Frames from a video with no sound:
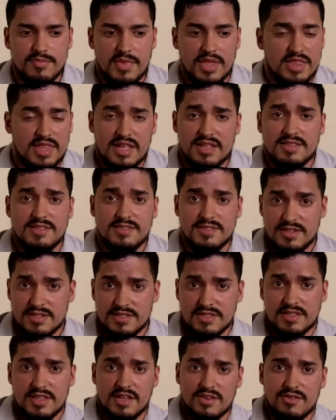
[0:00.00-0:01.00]
in that
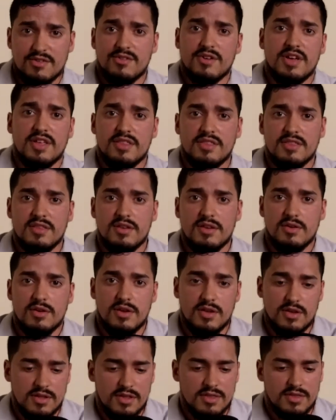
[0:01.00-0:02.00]
season that you're in,
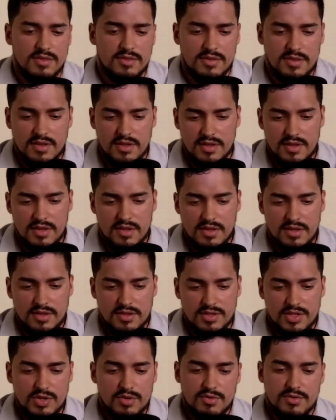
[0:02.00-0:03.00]
and
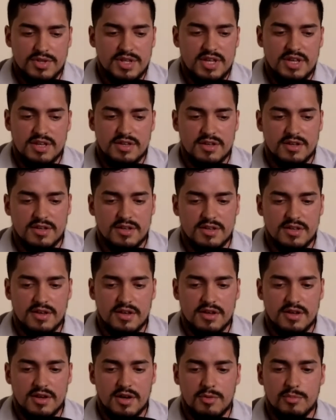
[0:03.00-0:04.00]
you don't need a,
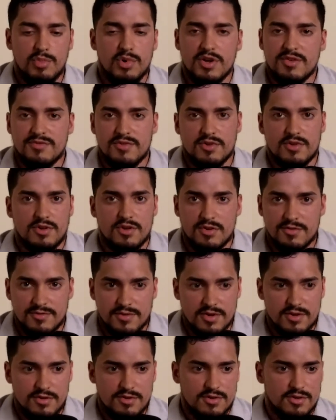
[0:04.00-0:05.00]
a boyfriend or
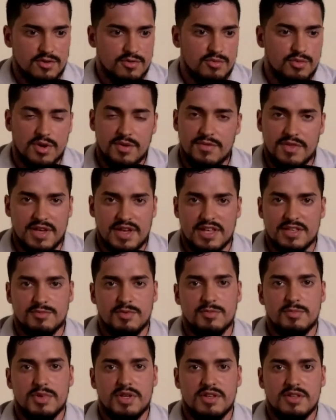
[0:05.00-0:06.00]
girlfriend or whatever the case
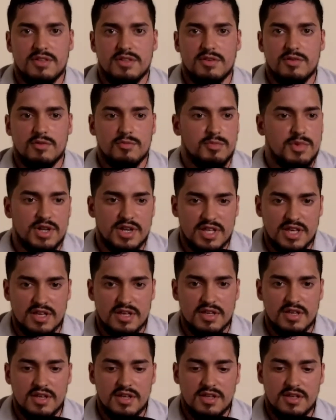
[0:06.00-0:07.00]
may be,
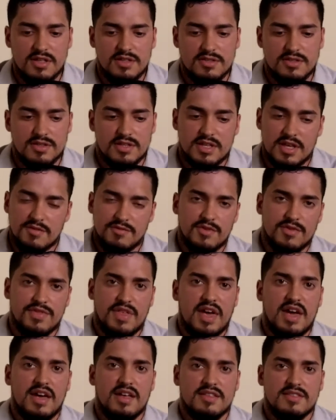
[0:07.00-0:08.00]
money to give you
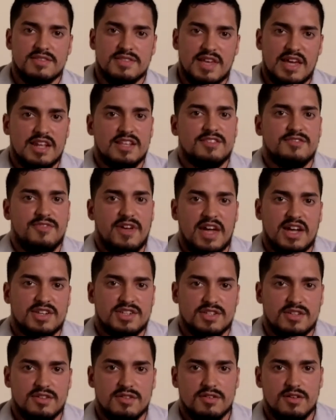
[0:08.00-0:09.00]
that
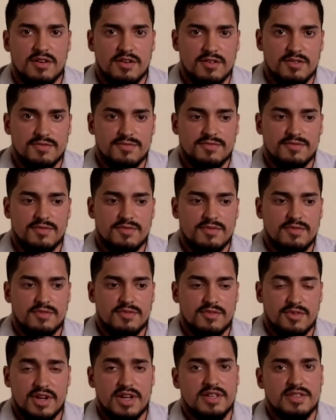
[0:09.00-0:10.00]
satisfaction of
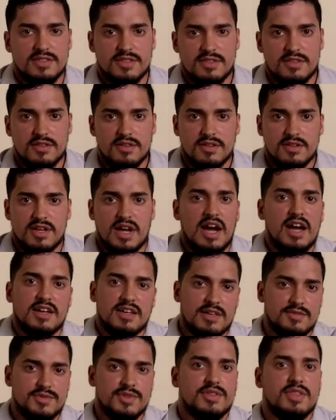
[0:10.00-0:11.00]
grace.
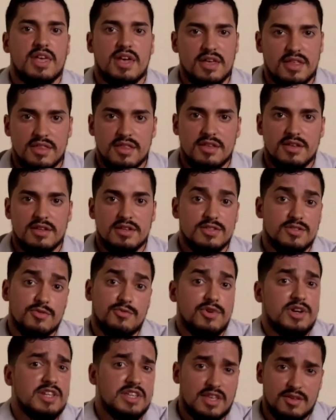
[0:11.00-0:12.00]
God gives you that. He's
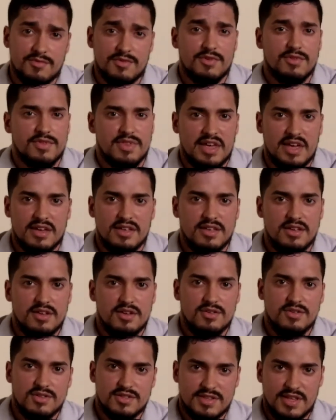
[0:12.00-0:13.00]
already given you that.
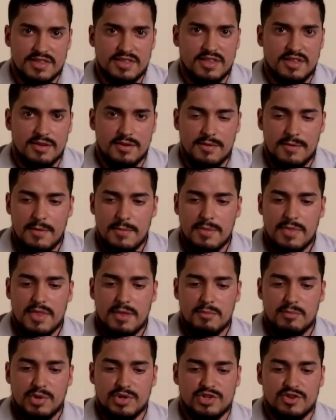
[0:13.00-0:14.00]
You just have to
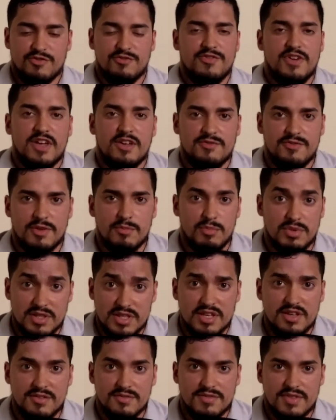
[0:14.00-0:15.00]
put your faith and
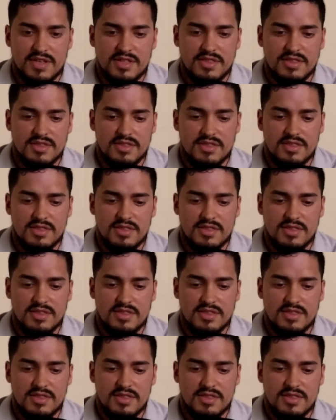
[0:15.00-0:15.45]
believe that,